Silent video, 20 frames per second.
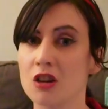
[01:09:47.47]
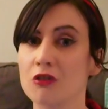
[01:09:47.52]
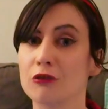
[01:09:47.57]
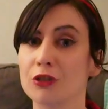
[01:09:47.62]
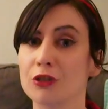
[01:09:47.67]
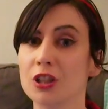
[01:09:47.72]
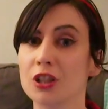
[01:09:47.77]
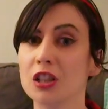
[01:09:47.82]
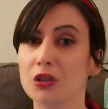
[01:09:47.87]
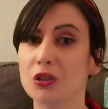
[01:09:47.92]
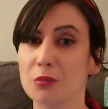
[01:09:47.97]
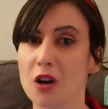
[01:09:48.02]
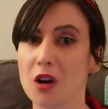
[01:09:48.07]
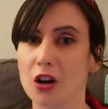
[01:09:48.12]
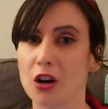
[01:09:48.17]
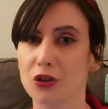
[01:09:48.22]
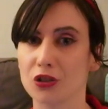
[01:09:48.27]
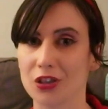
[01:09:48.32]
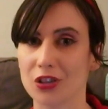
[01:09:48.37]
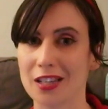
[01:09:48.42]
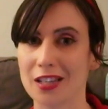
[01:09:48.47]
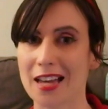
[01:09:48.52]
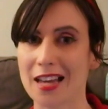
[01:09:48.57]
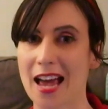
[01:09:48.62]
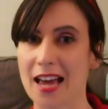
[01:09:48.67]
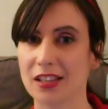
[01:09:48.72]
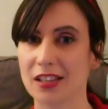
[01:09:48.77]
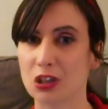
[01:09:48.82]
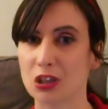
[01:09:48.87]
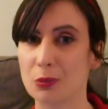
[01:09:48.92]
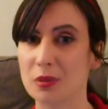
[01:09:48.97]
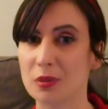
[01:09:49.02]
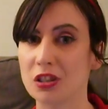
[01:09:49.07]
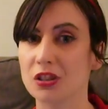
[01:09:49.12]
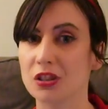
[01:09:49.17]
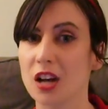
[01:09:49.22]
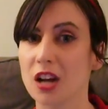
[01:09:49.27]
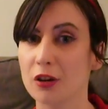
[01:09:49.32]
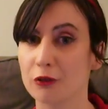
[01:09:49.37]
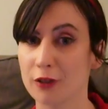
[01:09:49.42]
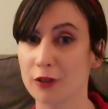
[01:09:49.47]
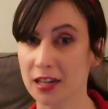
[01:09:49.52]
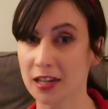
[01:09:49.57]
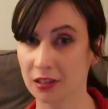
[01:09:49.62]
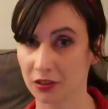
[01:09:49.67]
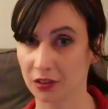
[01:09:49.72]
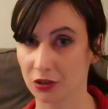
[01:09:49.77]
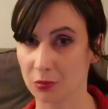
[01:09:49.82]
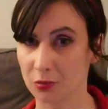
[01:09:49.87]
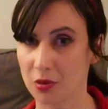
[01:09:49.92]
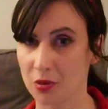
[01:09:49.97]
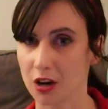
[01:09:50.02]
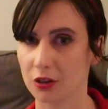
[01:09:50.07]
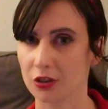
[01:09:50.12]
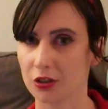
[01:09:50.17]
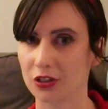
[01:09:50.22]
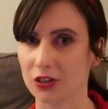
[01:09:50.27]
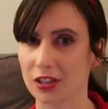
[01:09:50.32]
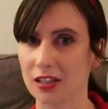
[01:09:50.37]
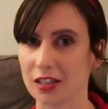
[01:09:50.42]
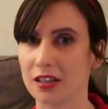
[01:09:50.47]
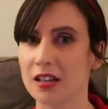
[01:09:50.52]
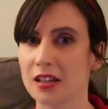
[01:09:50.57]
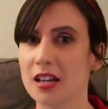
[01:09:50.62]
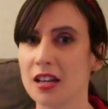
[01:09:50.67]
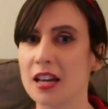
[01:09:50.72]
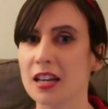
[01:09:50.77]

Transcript: Real democracy has to be direct democracy,